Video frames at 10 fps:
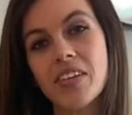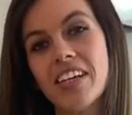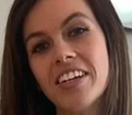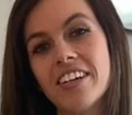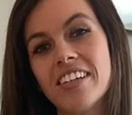
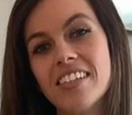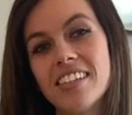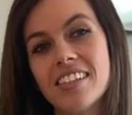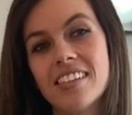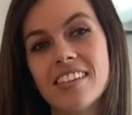Here
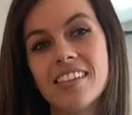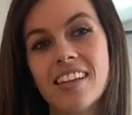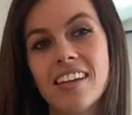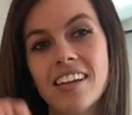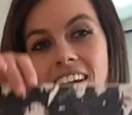is
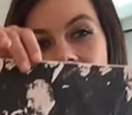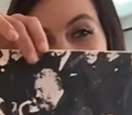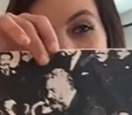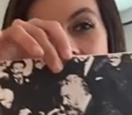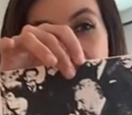
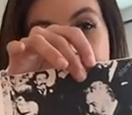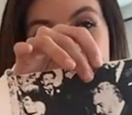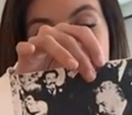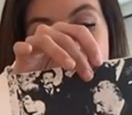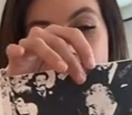
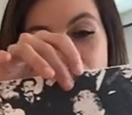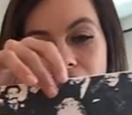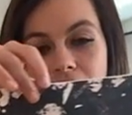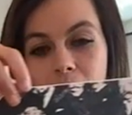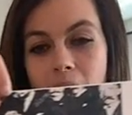Alexander
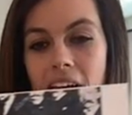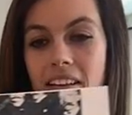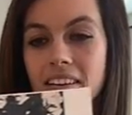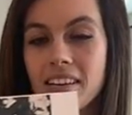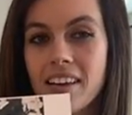Graham
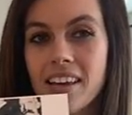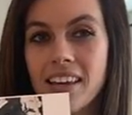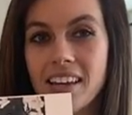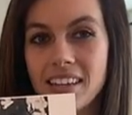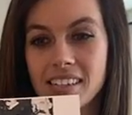Bell,
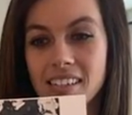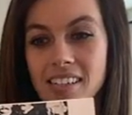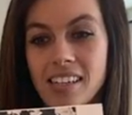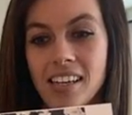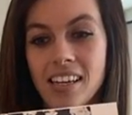and
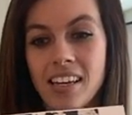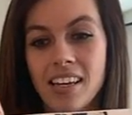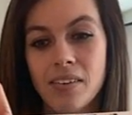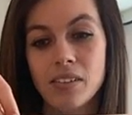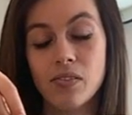
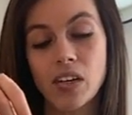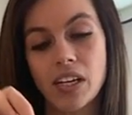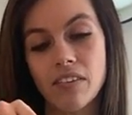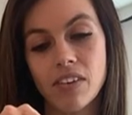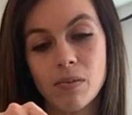he's
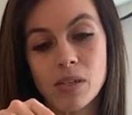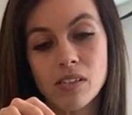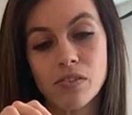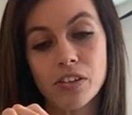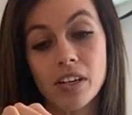very famous
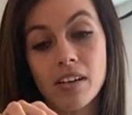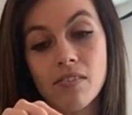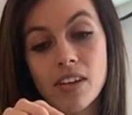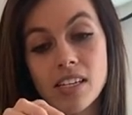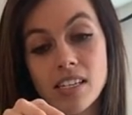for
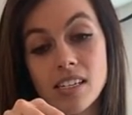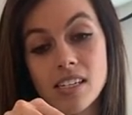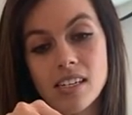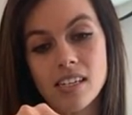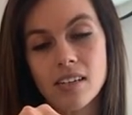
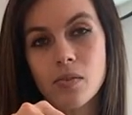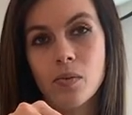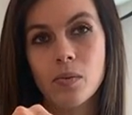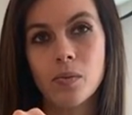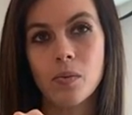inventing
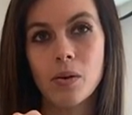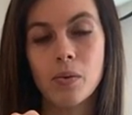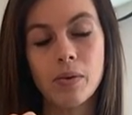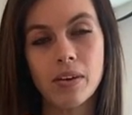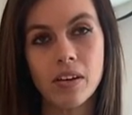what
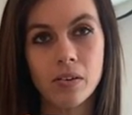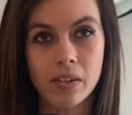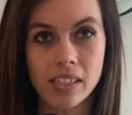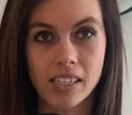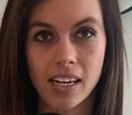we would know
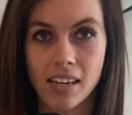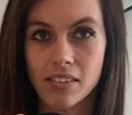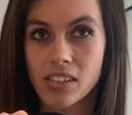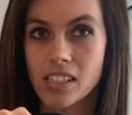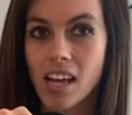as today
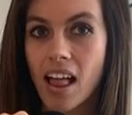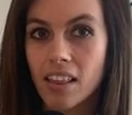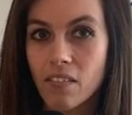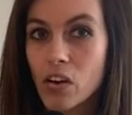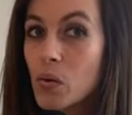as the
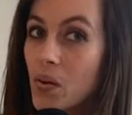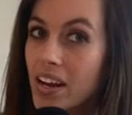telephone.